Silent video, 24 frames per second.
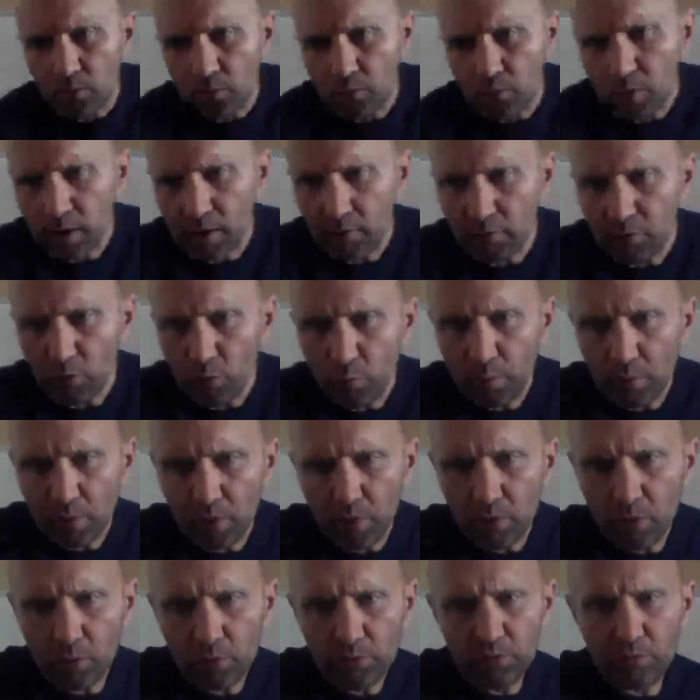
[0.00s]
Won't have
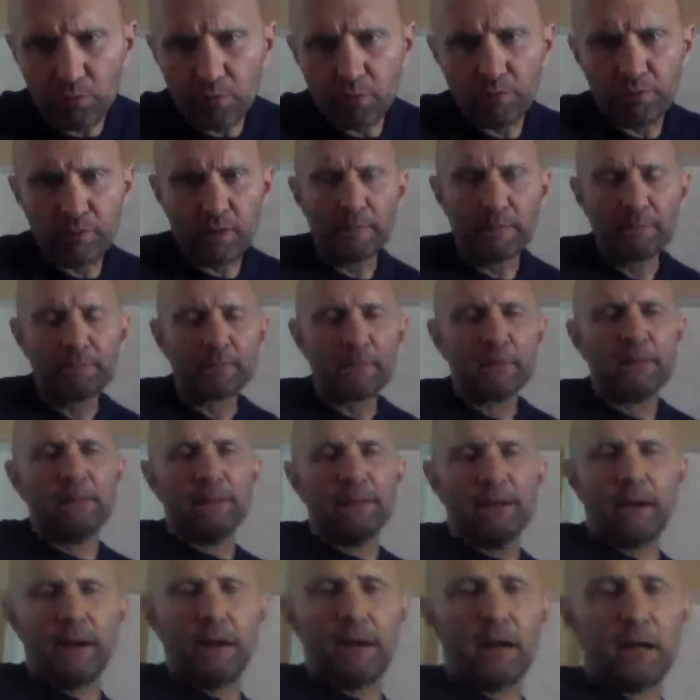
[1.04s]
open notes for the final.
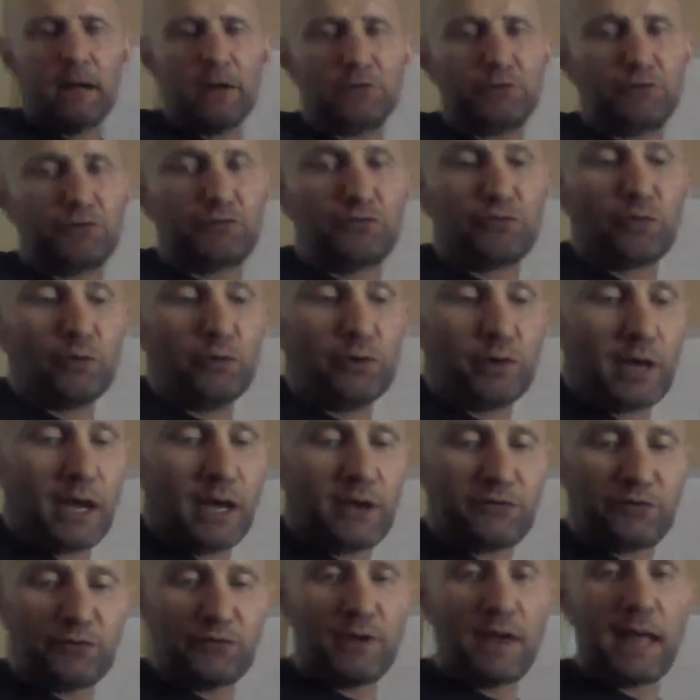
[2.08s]
So you
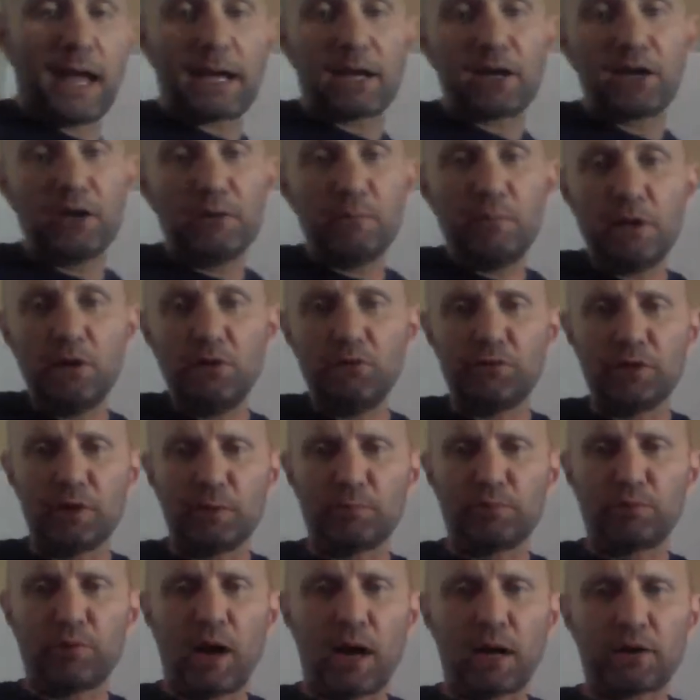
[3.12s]
guys are not going to be
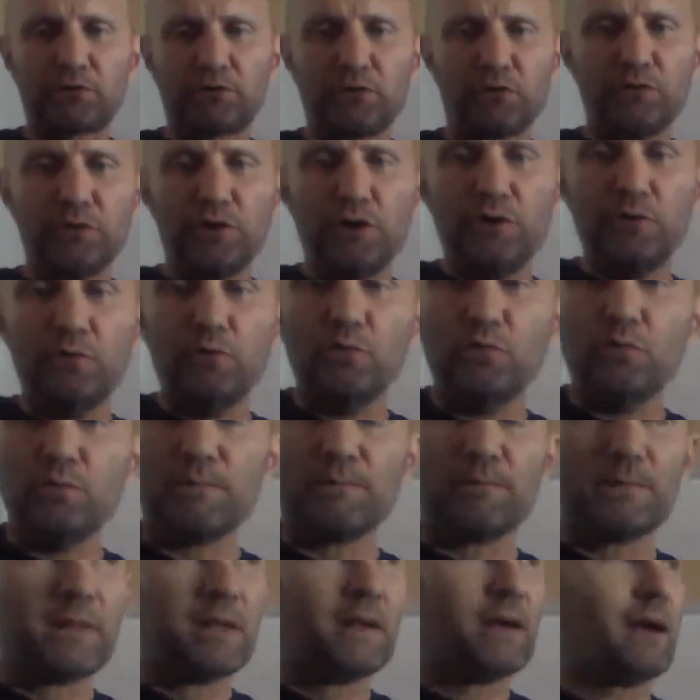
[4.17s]
using Proctor U.
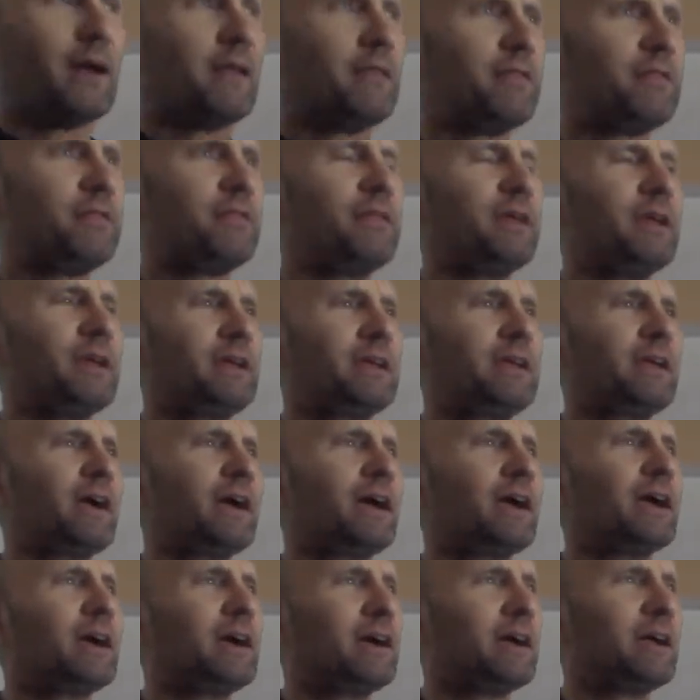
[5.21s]
I think
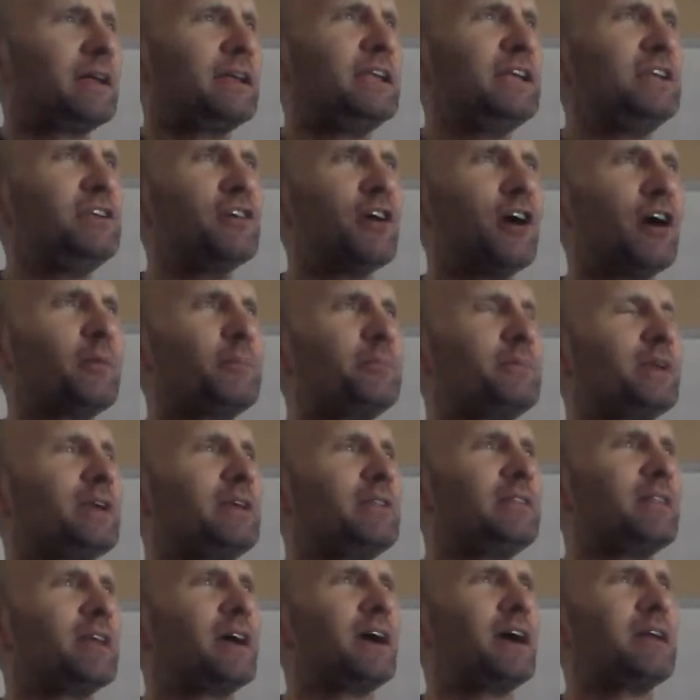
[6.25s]
I need to
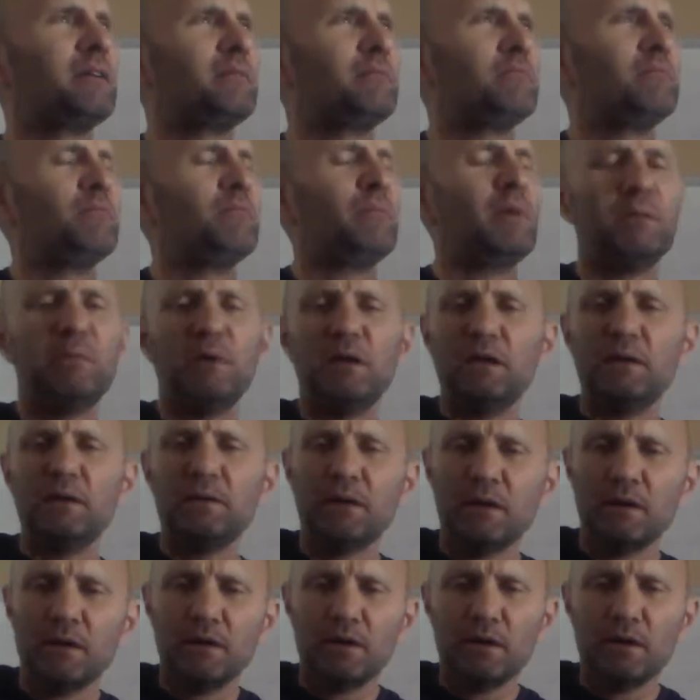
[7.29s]
update that maybe.